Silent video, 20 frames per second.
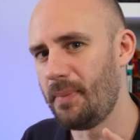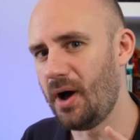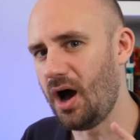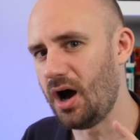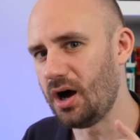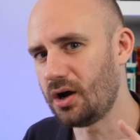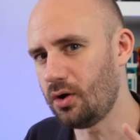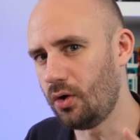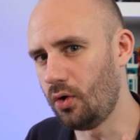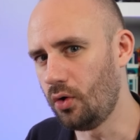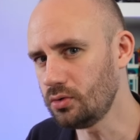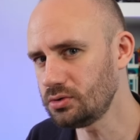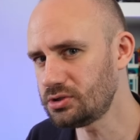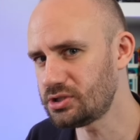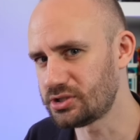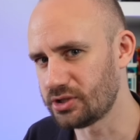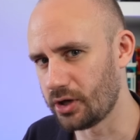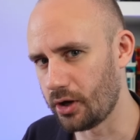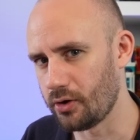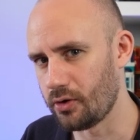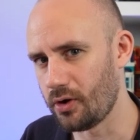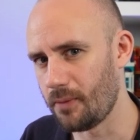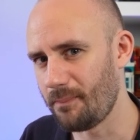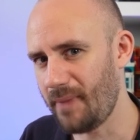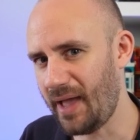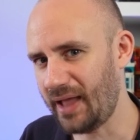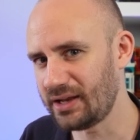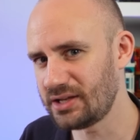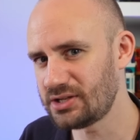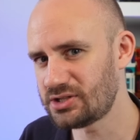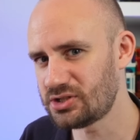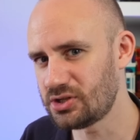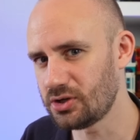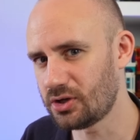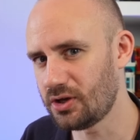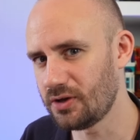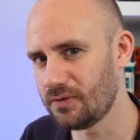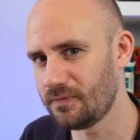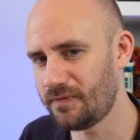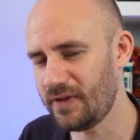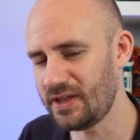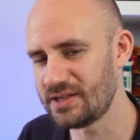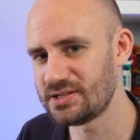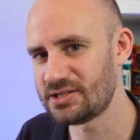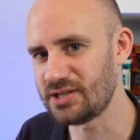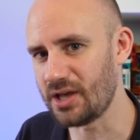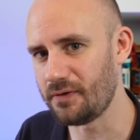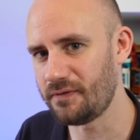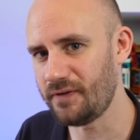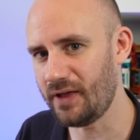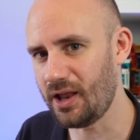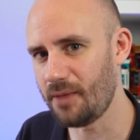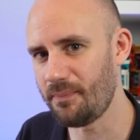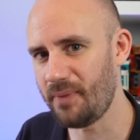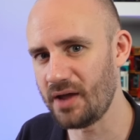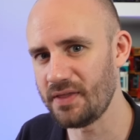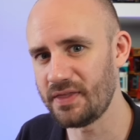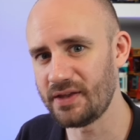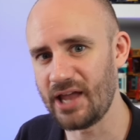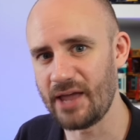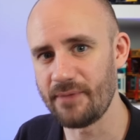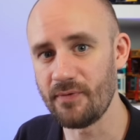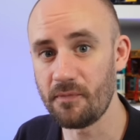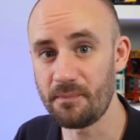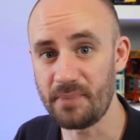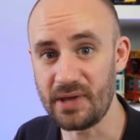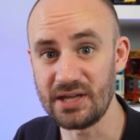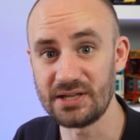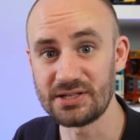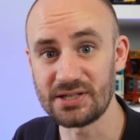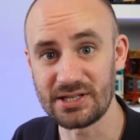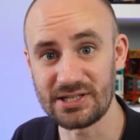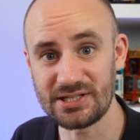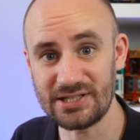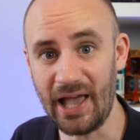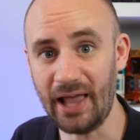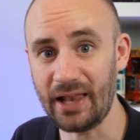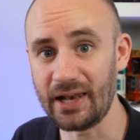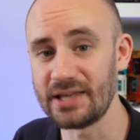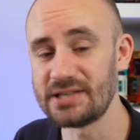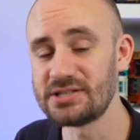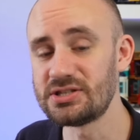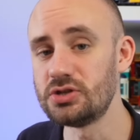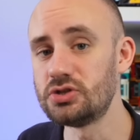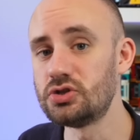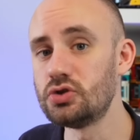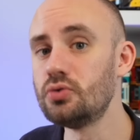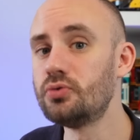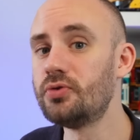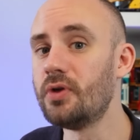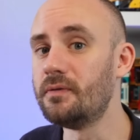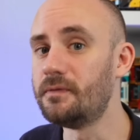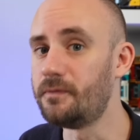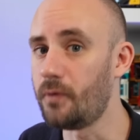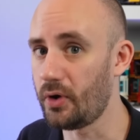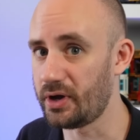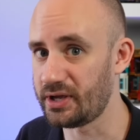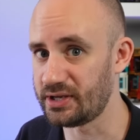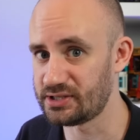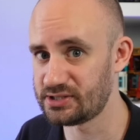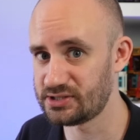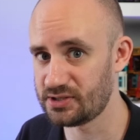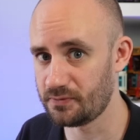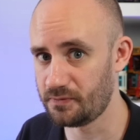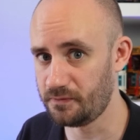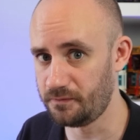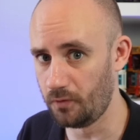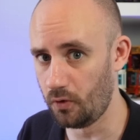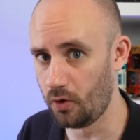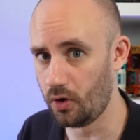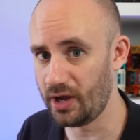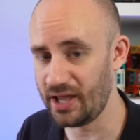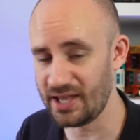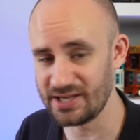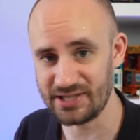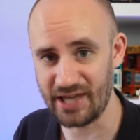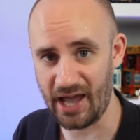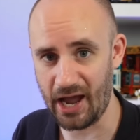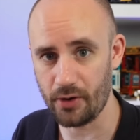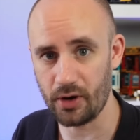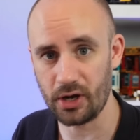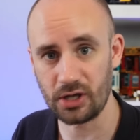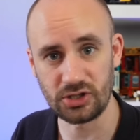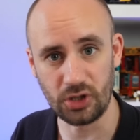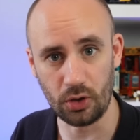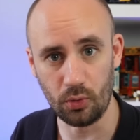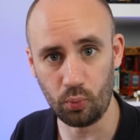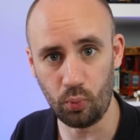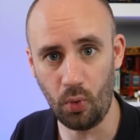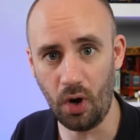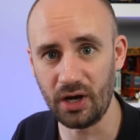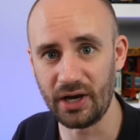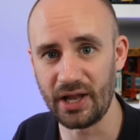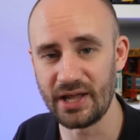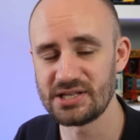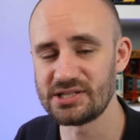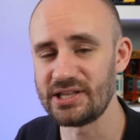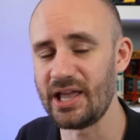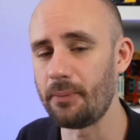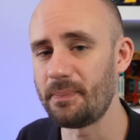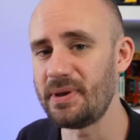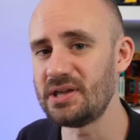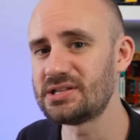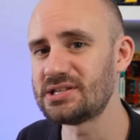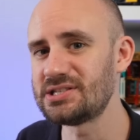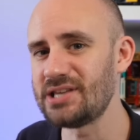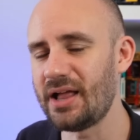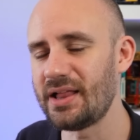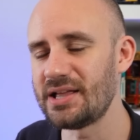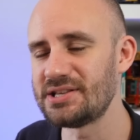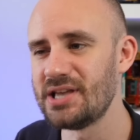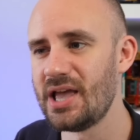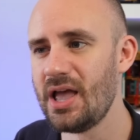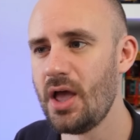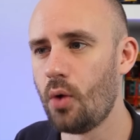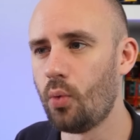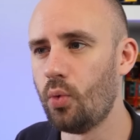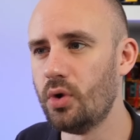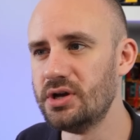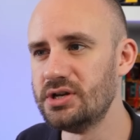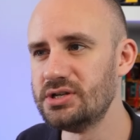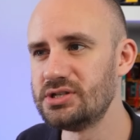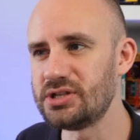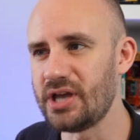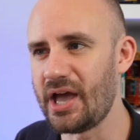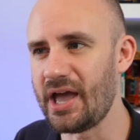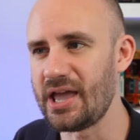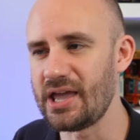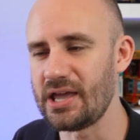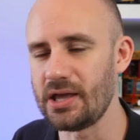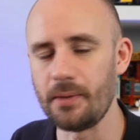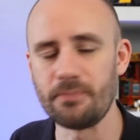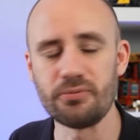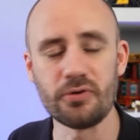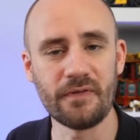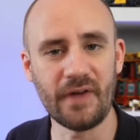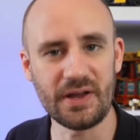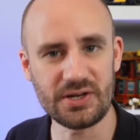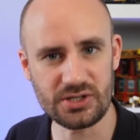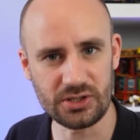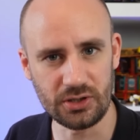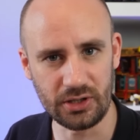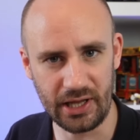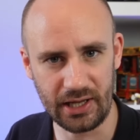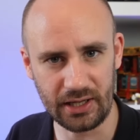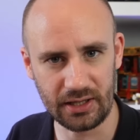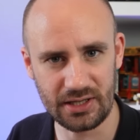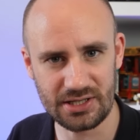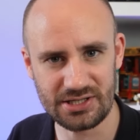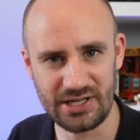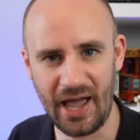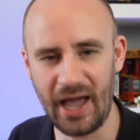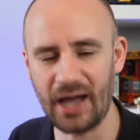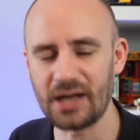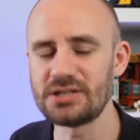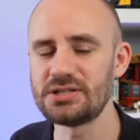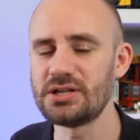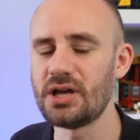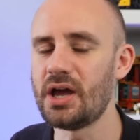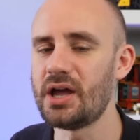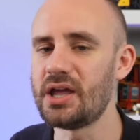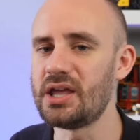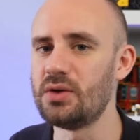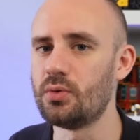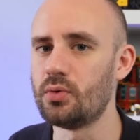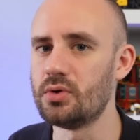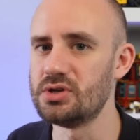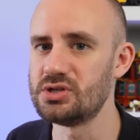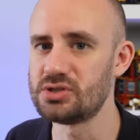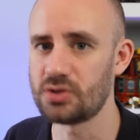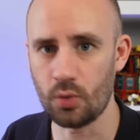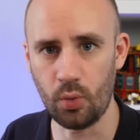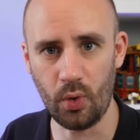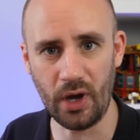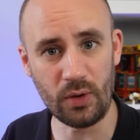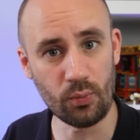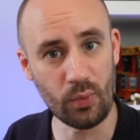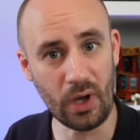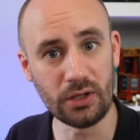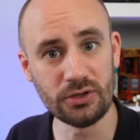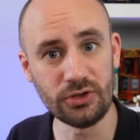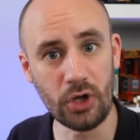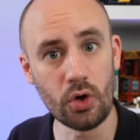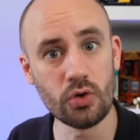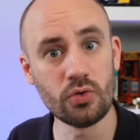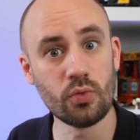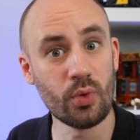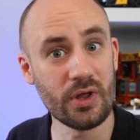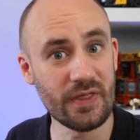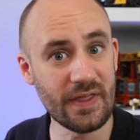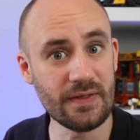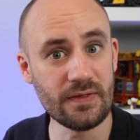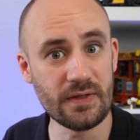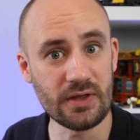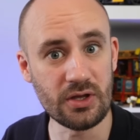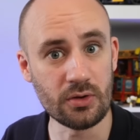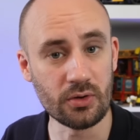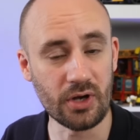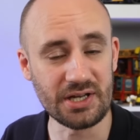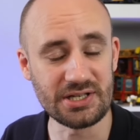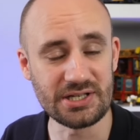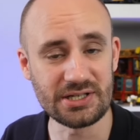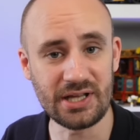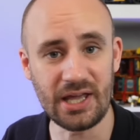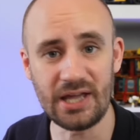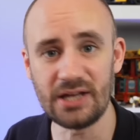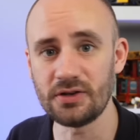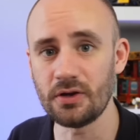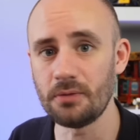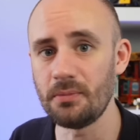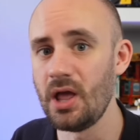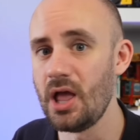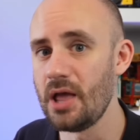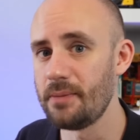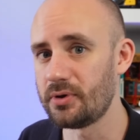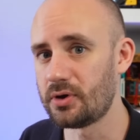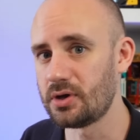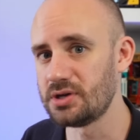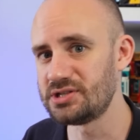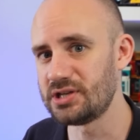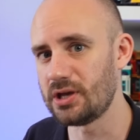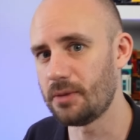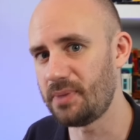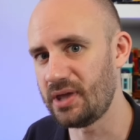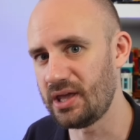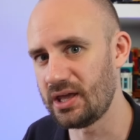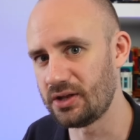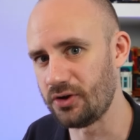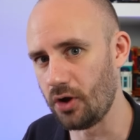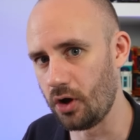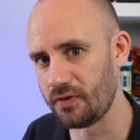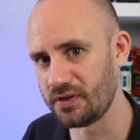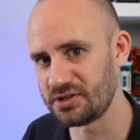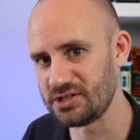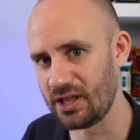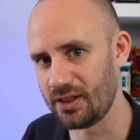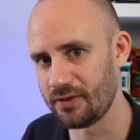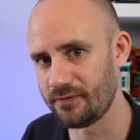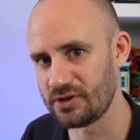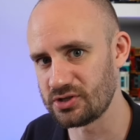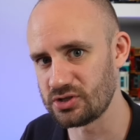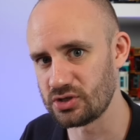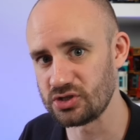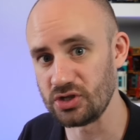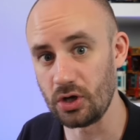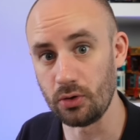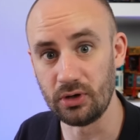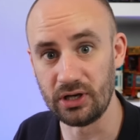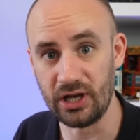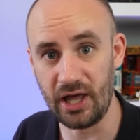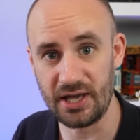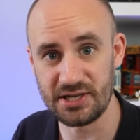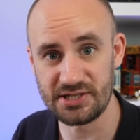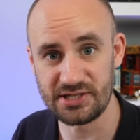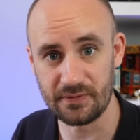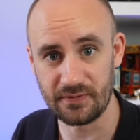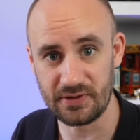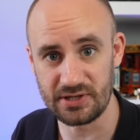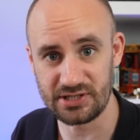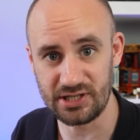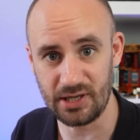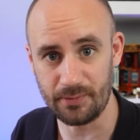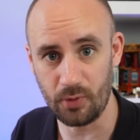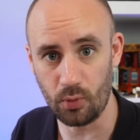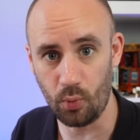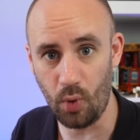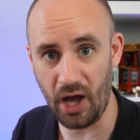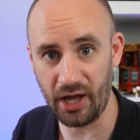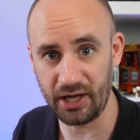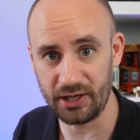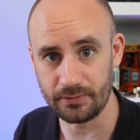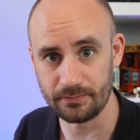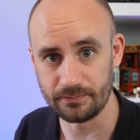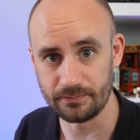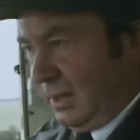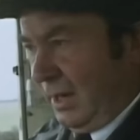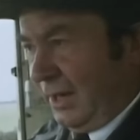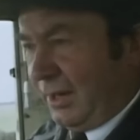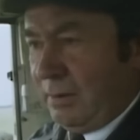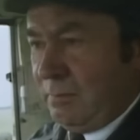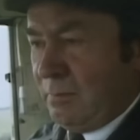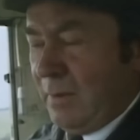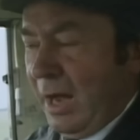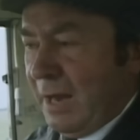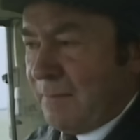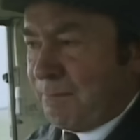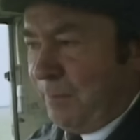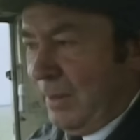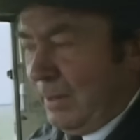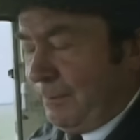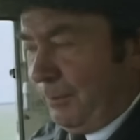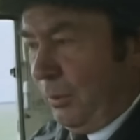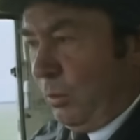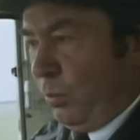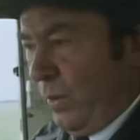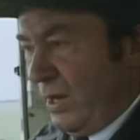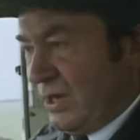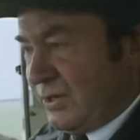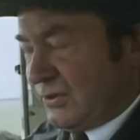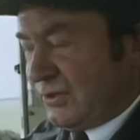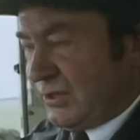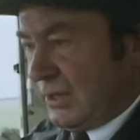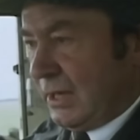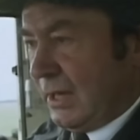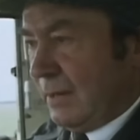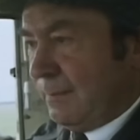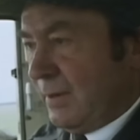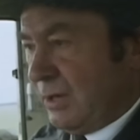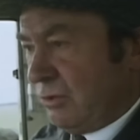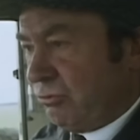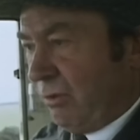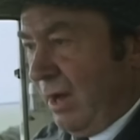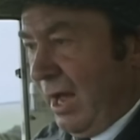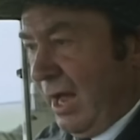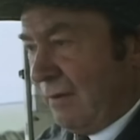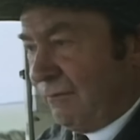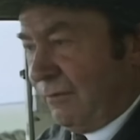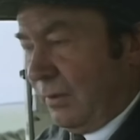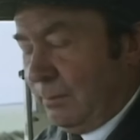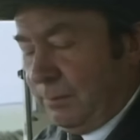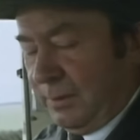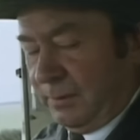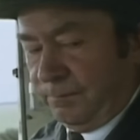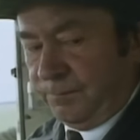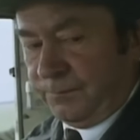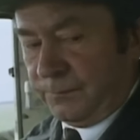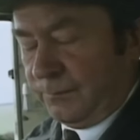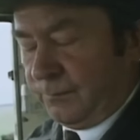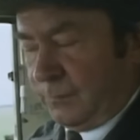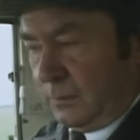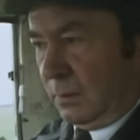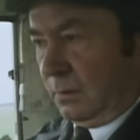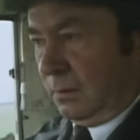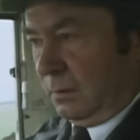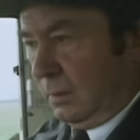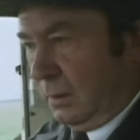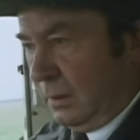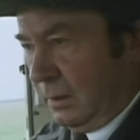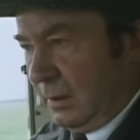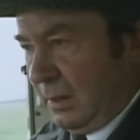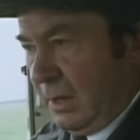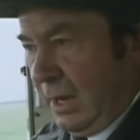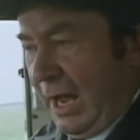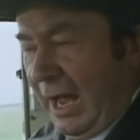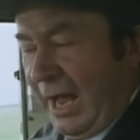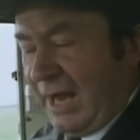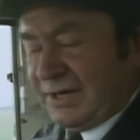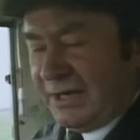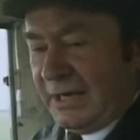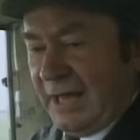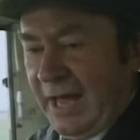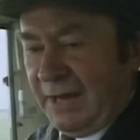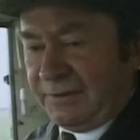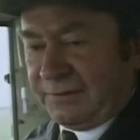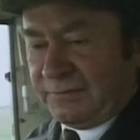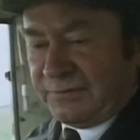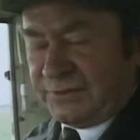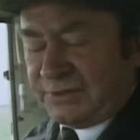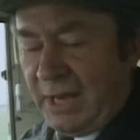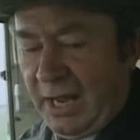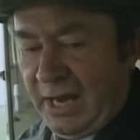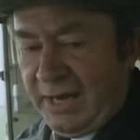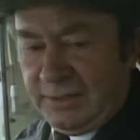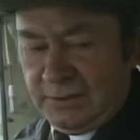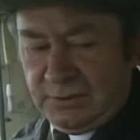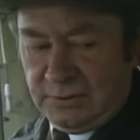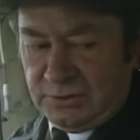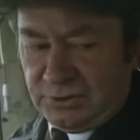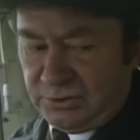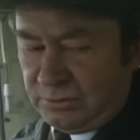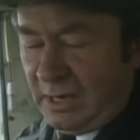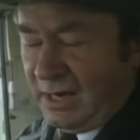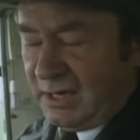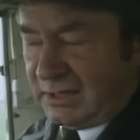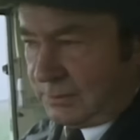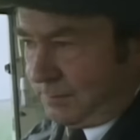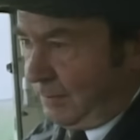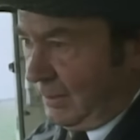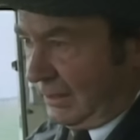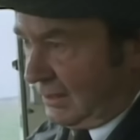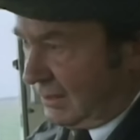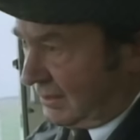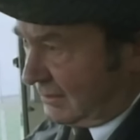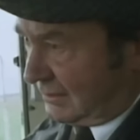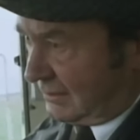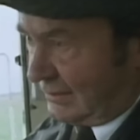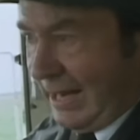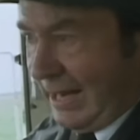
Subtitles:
Park also managed to convince a fella by the name of Peter Sallis to do the voice for his character Wallace. Now, Peter Sallis was a professional English actor. He was quite well known within the United Kingdom because he appeared on the television show Last of the Summer Wine. I don't mind people wincing at me driving, but hiding out of sight strikes me as